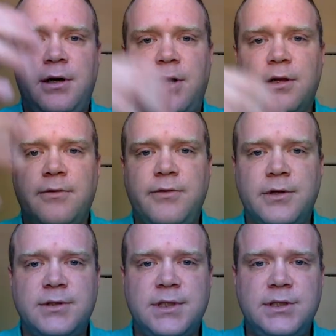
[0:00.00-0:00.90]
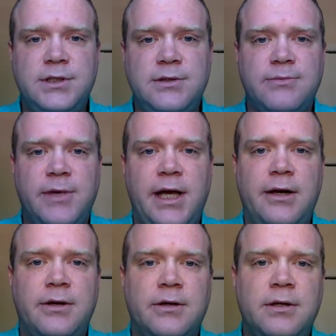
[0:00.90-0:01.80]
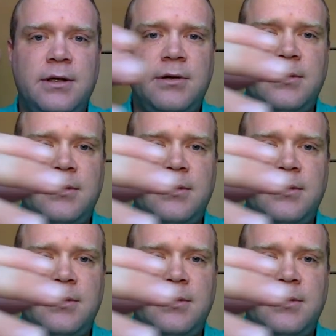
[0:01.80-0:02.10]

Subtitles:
All of those issues matter